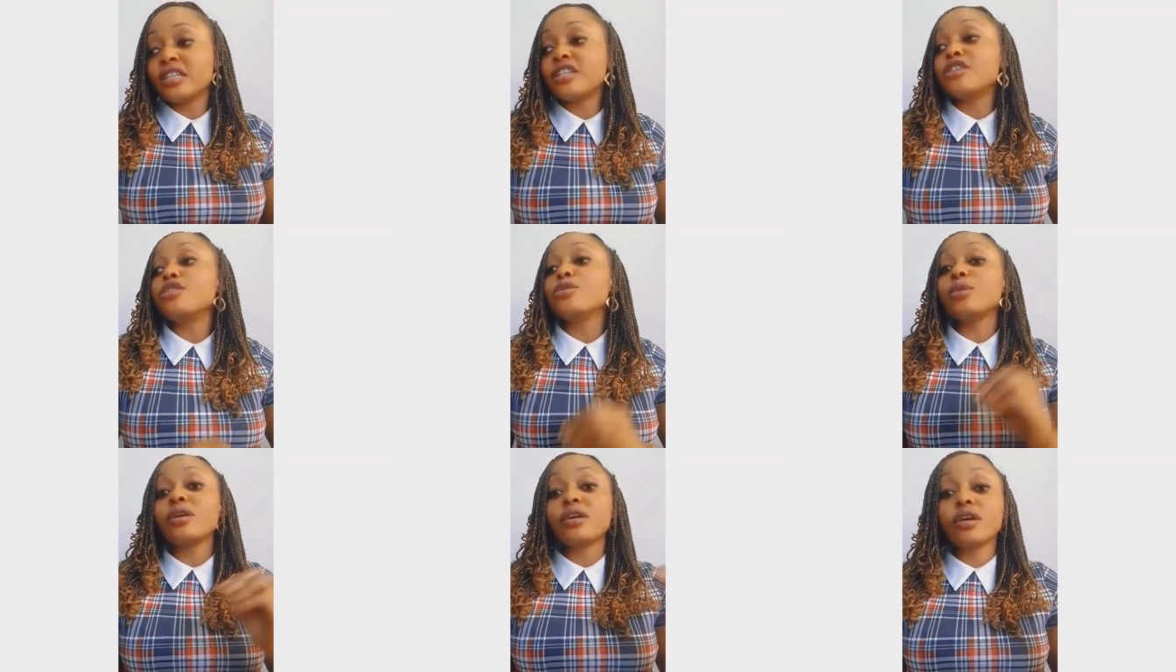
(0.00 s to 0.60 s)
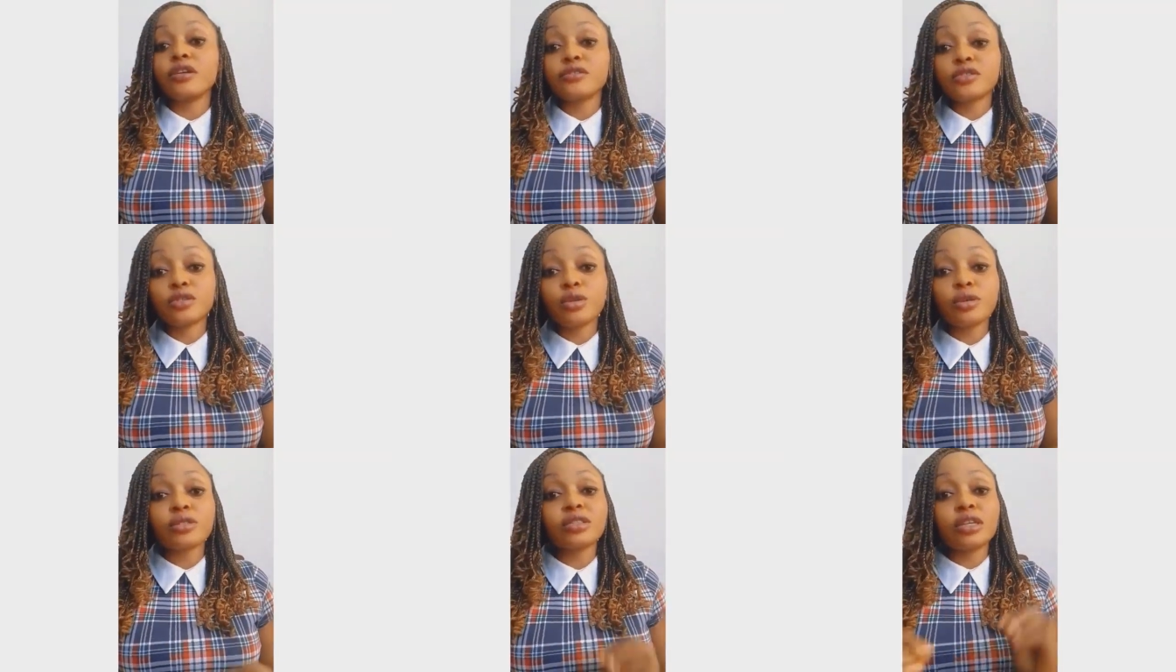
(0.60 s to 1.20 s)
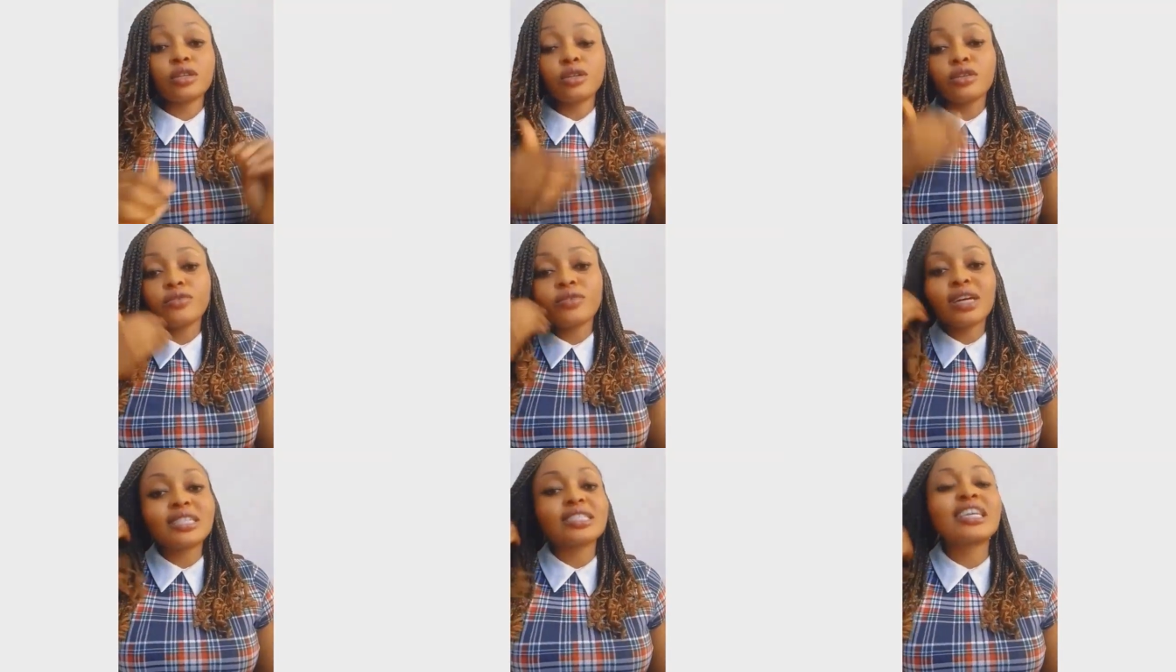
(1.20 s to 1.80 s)
the new era of songs and all of
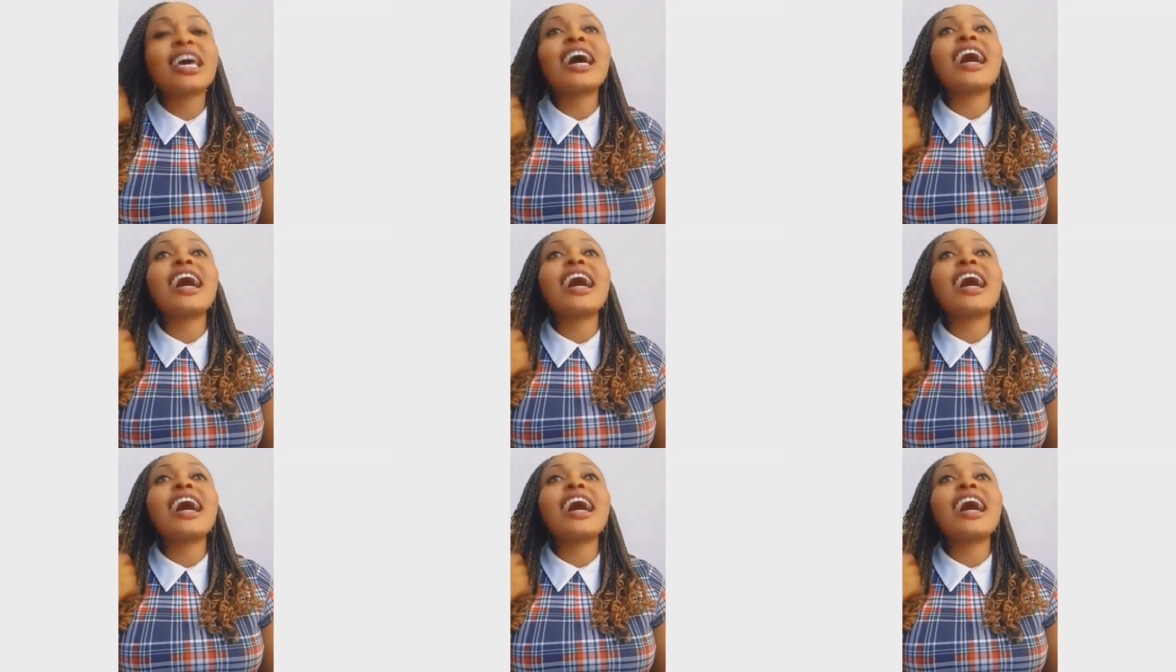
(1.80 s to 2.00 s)
that.